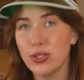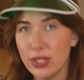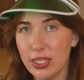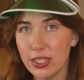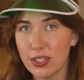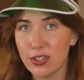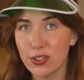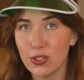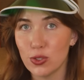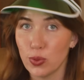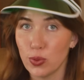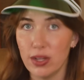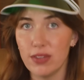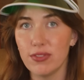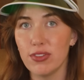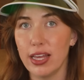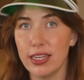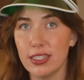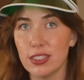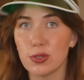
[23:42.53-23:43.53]
need are 12
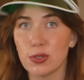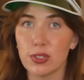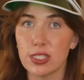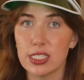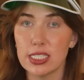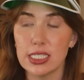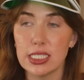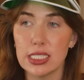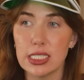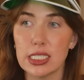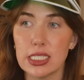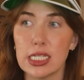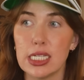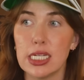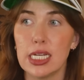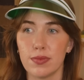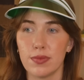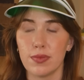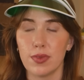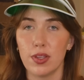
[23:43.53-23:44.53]
light sources.
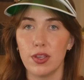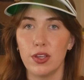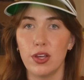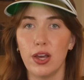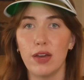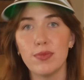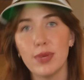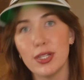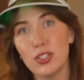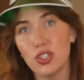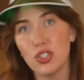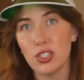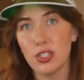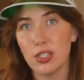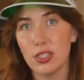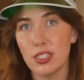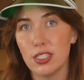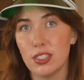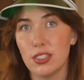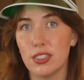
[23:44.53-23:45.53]
You know, I mentioned
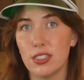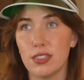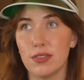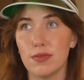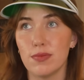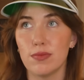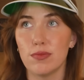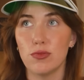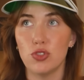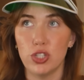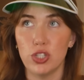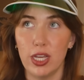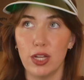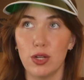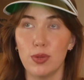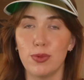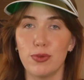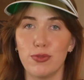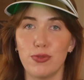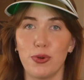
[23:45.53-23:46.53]
on this
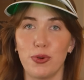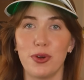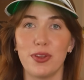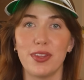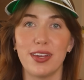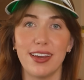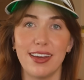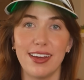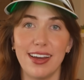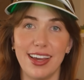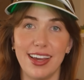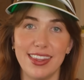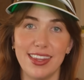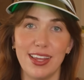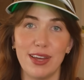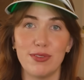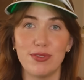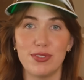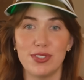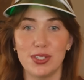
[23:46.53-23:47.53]
channel before that I'd
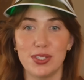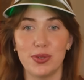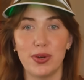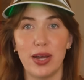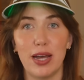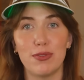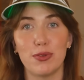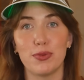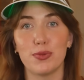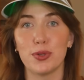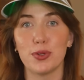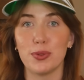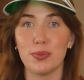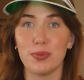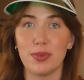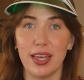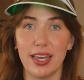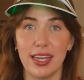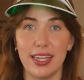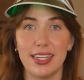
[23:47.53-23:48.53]
love to have a room
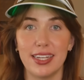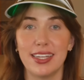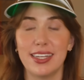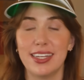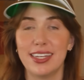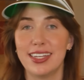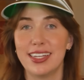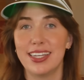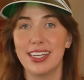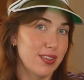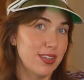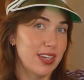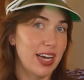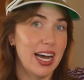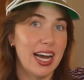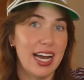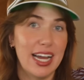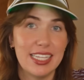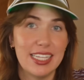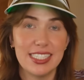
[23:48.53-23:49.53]
that
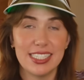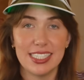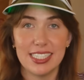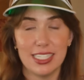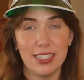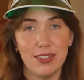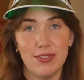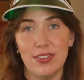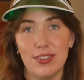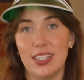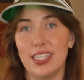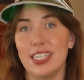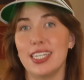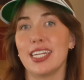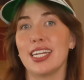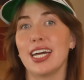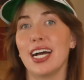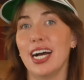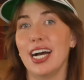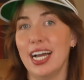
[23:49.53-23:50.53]
hides the TV
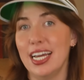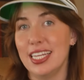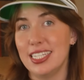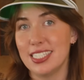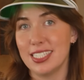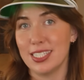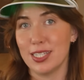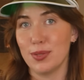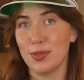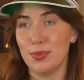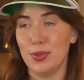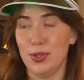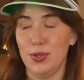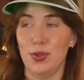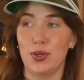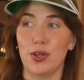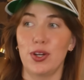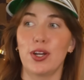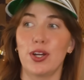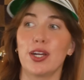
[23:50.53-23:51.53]
and hides the
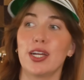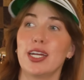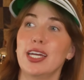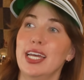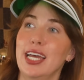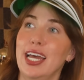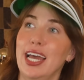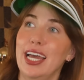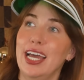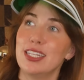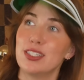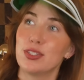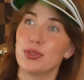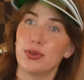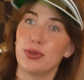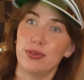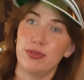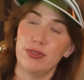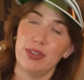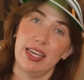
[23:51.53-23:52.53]
computer and
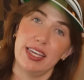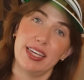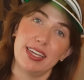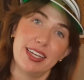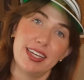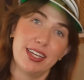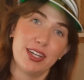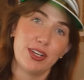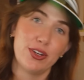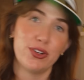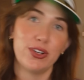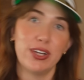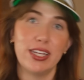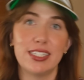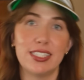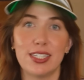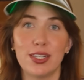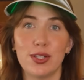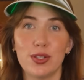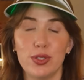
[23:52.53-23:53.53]
sort of like
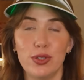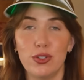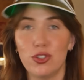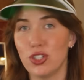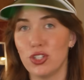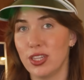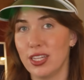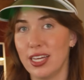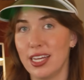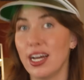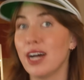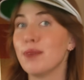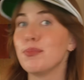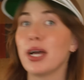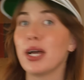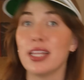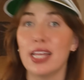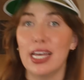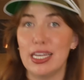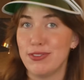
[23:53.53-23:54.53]
creates an illusion that
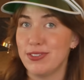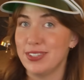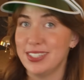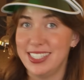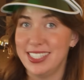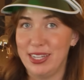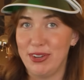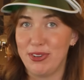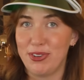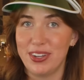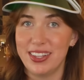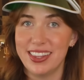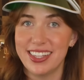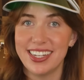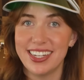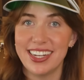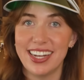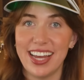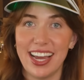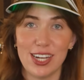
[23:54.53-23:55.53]
my life is different
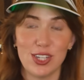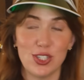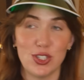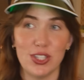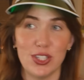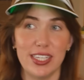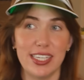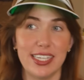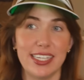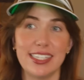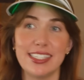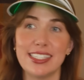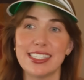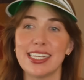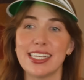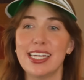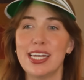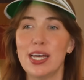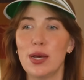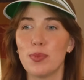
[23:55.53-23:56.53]
than it actually is.
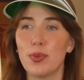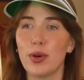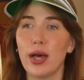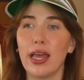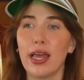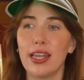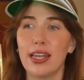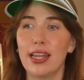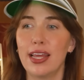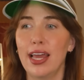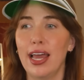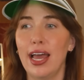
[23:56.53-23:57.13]
But